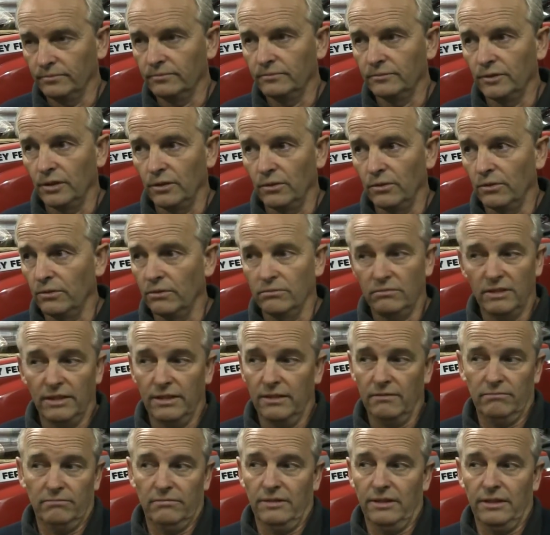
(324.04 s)
Or
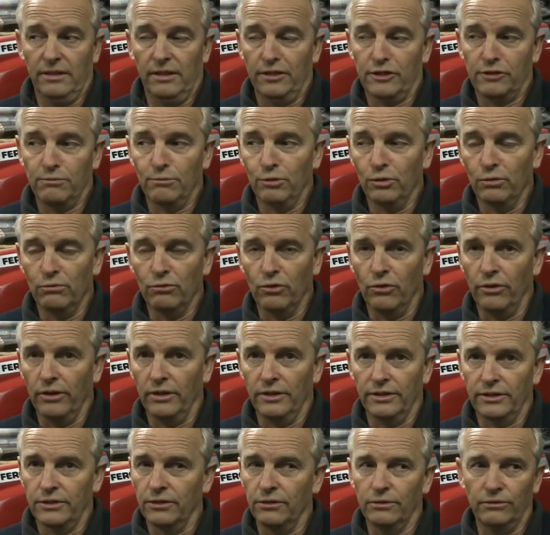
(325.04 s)
a small royal
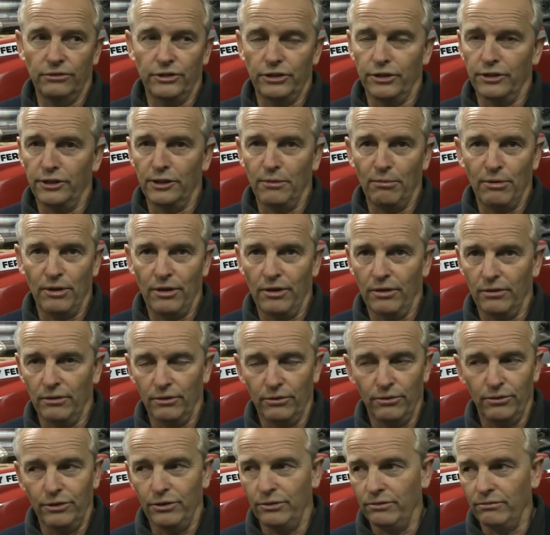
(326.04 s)
is called Jersey Pearl,
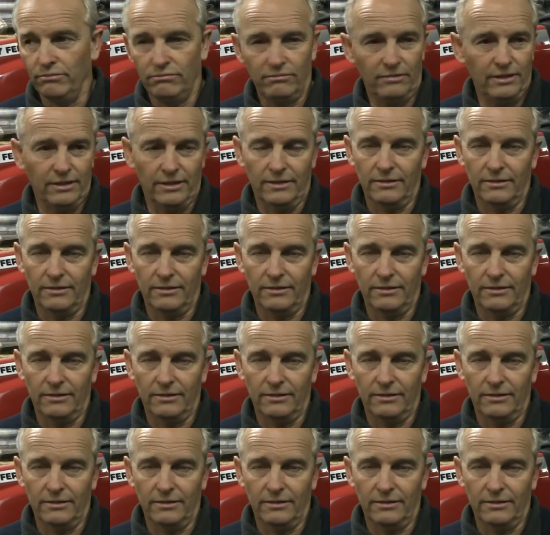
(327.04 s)
or you know.